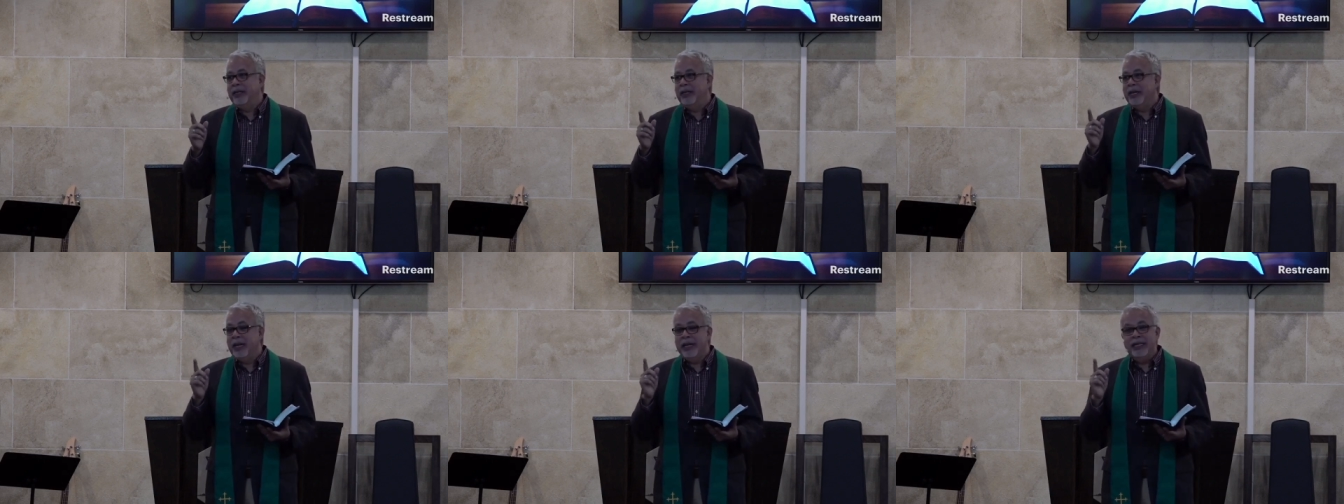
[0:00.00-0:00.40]

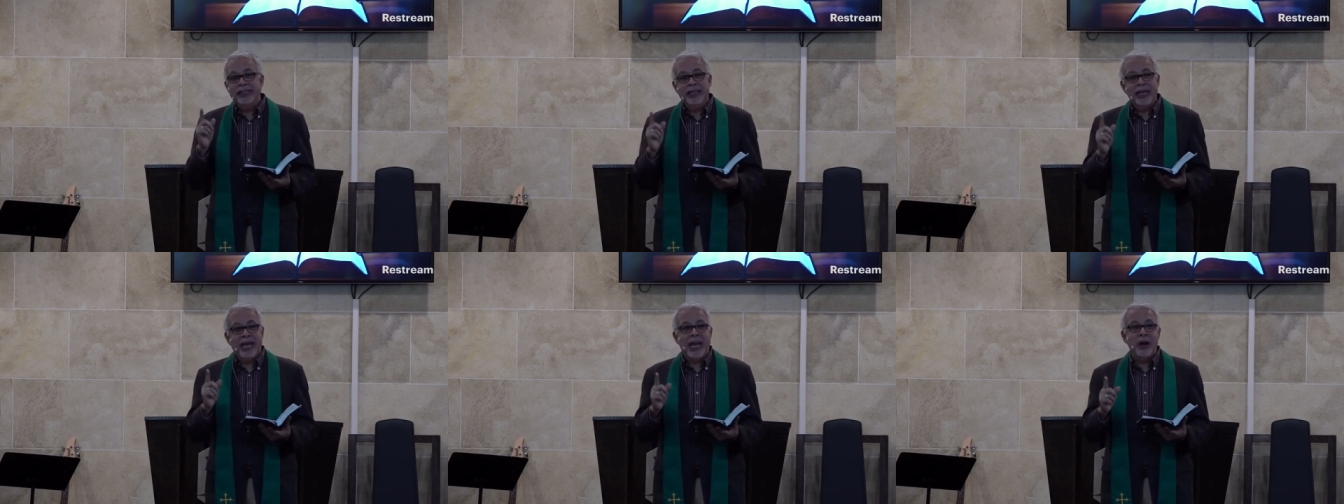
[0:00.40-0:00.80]
and he's
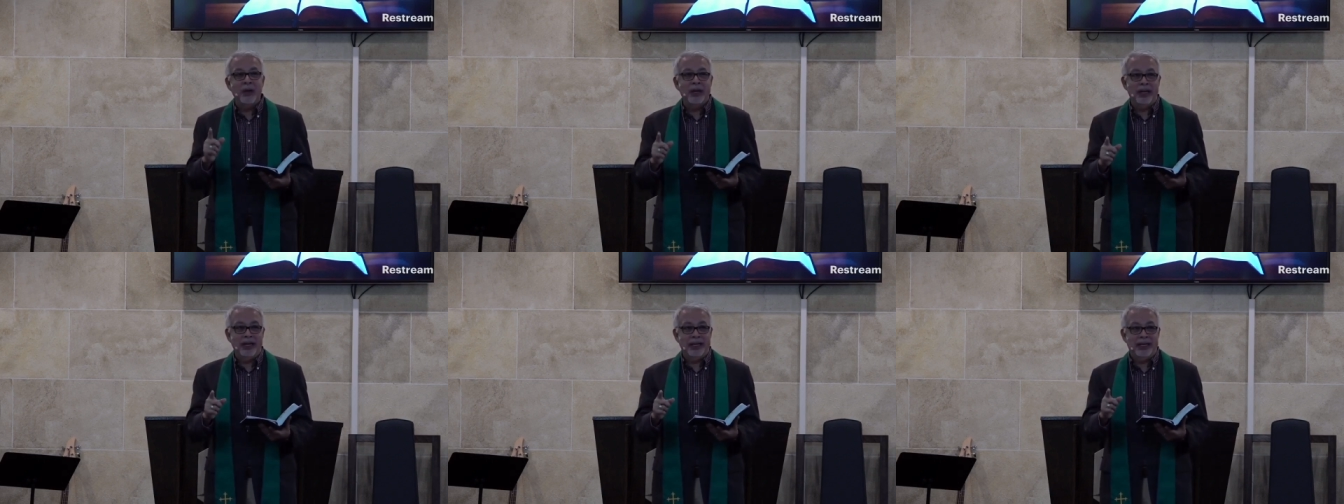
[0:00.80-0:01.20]

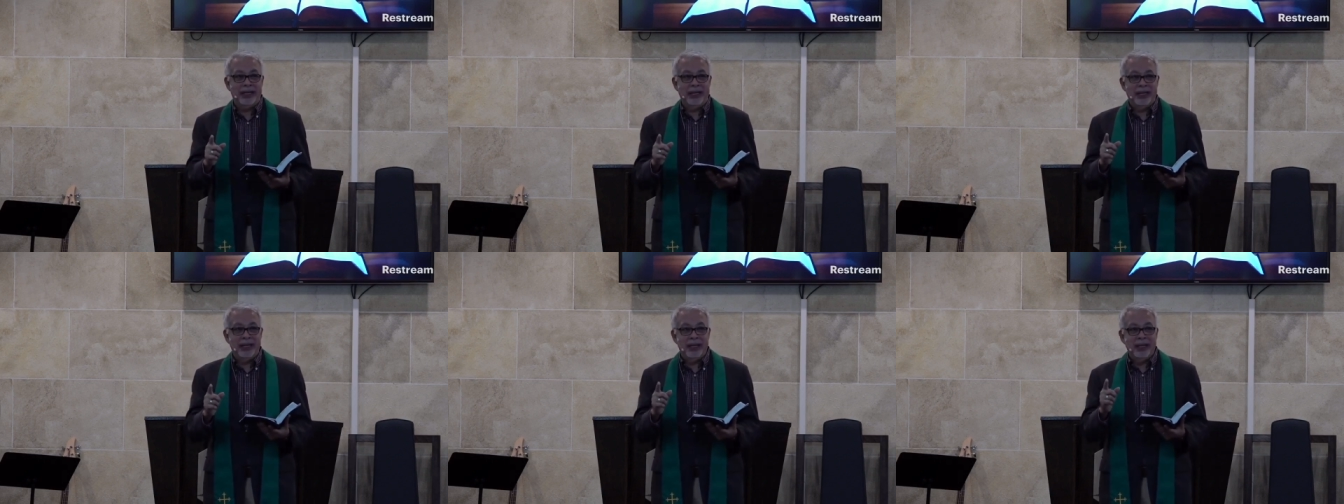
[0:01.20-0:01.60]
allowing it.
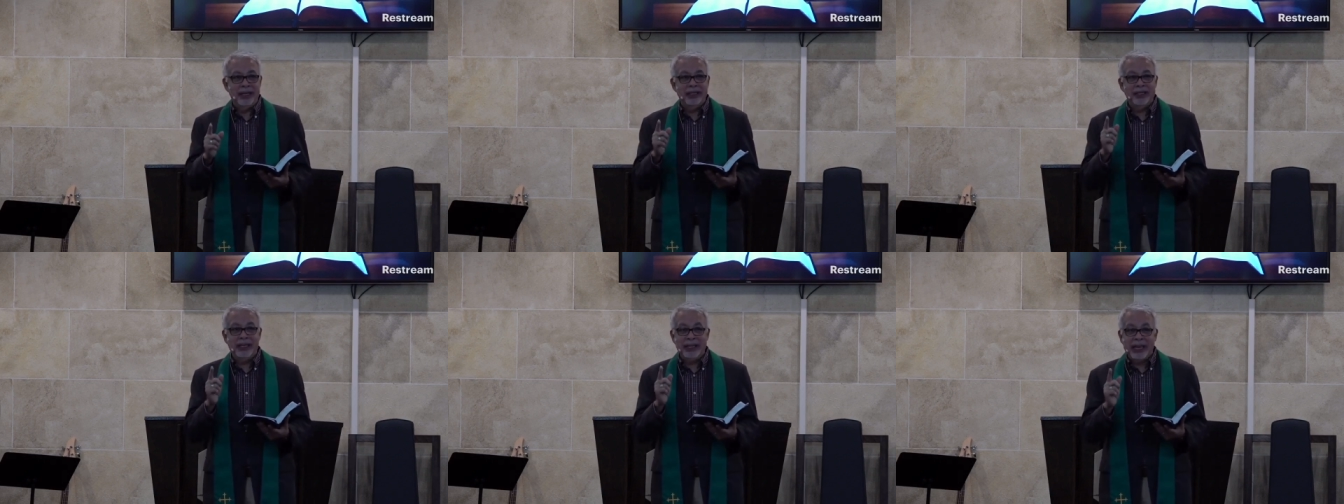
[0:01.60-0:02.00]

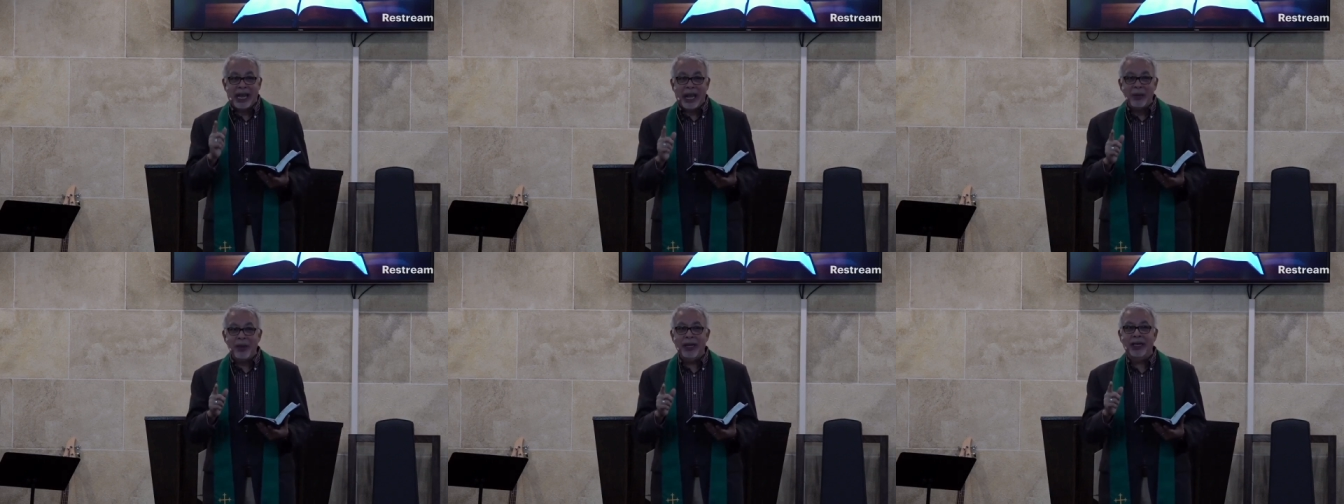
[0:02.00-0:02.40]
He's
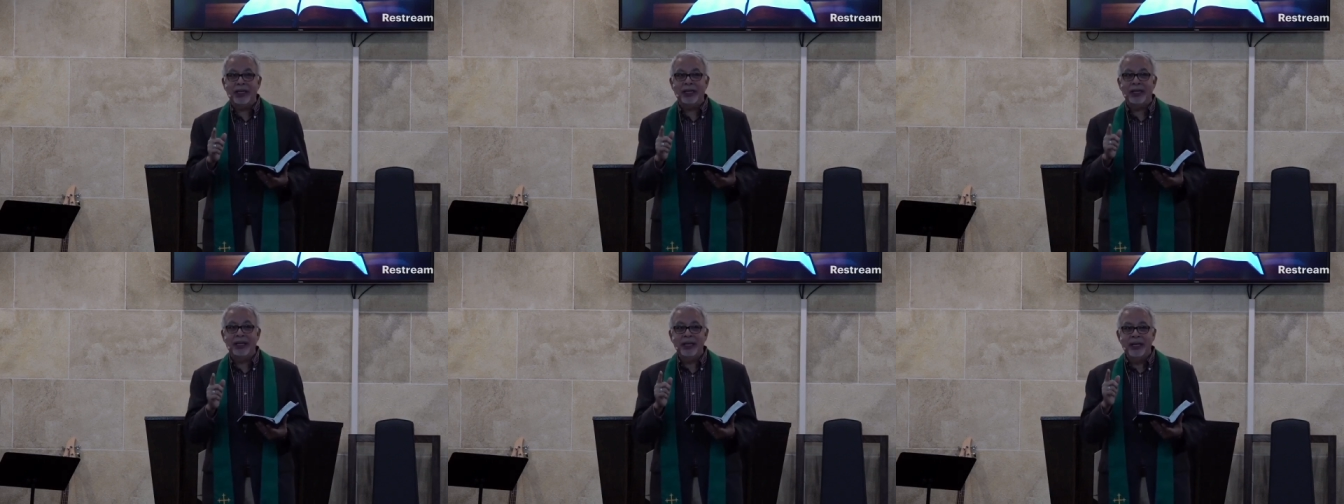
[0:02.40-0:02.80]
allowing
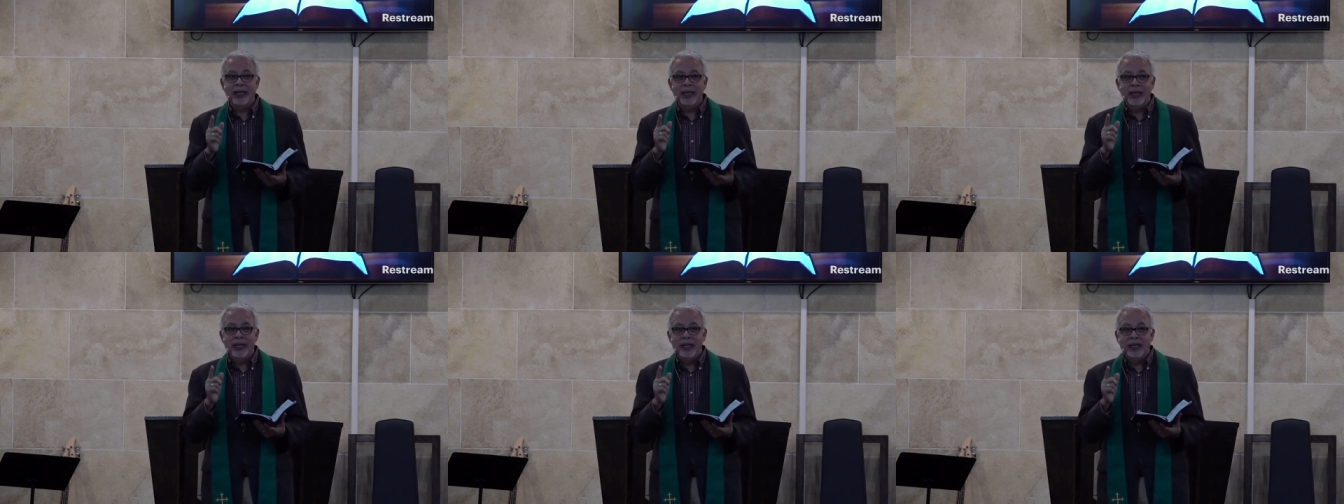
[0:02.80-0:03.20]
it
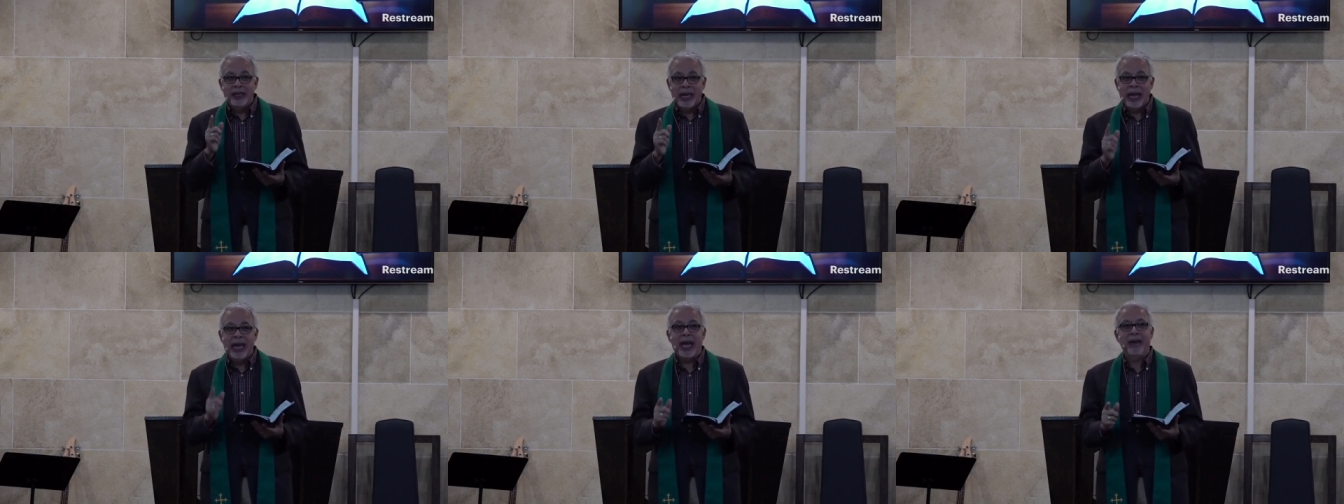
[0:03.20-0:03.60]

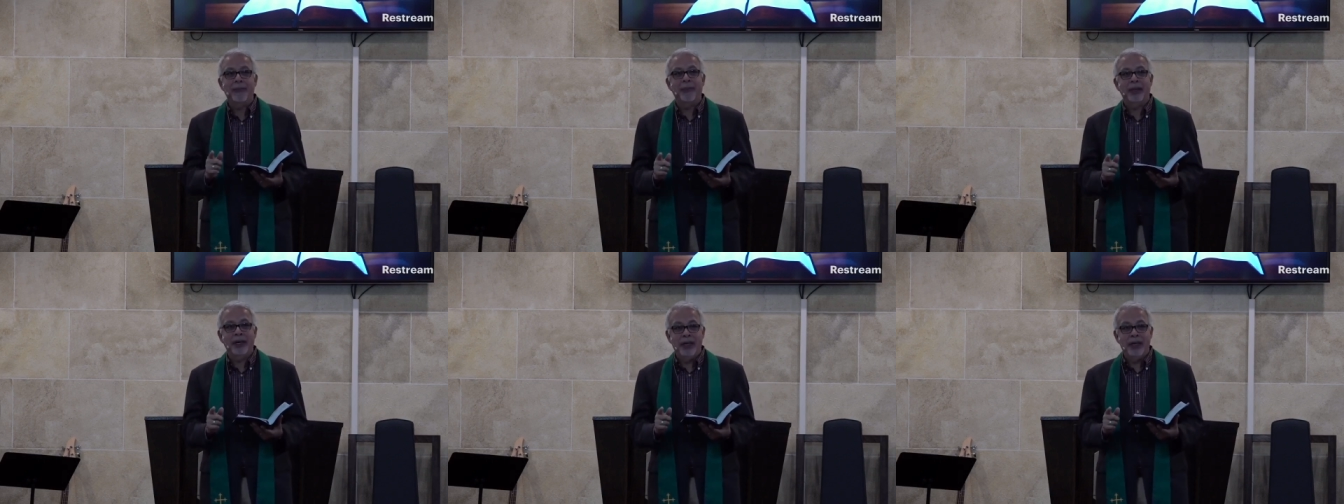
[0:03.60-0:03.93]
to happen.